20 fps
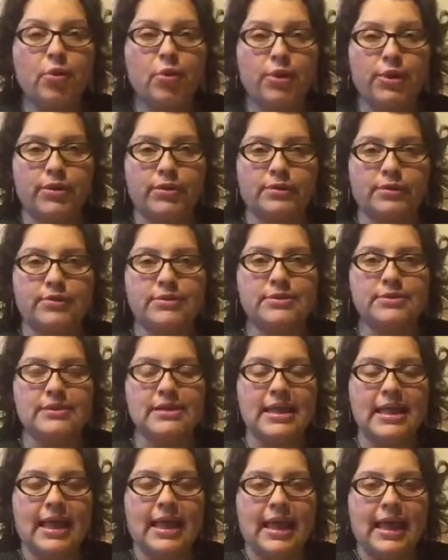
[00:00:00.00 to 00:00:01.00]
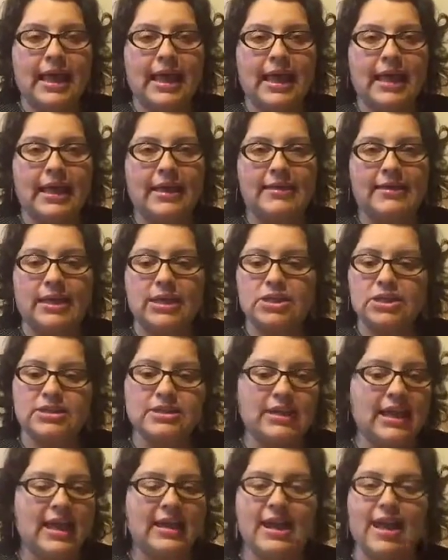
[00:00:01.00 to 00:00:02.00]
oils, and they just
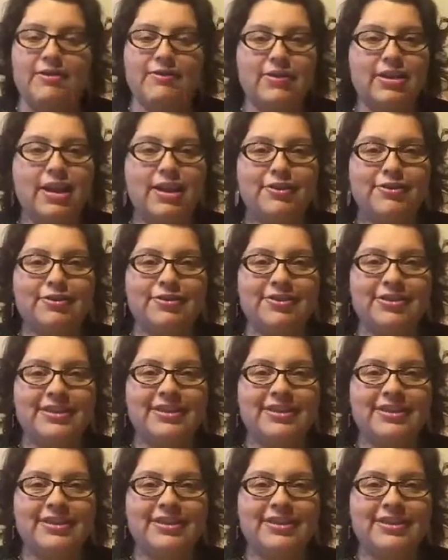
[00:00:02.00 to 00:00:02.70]
can't have enough.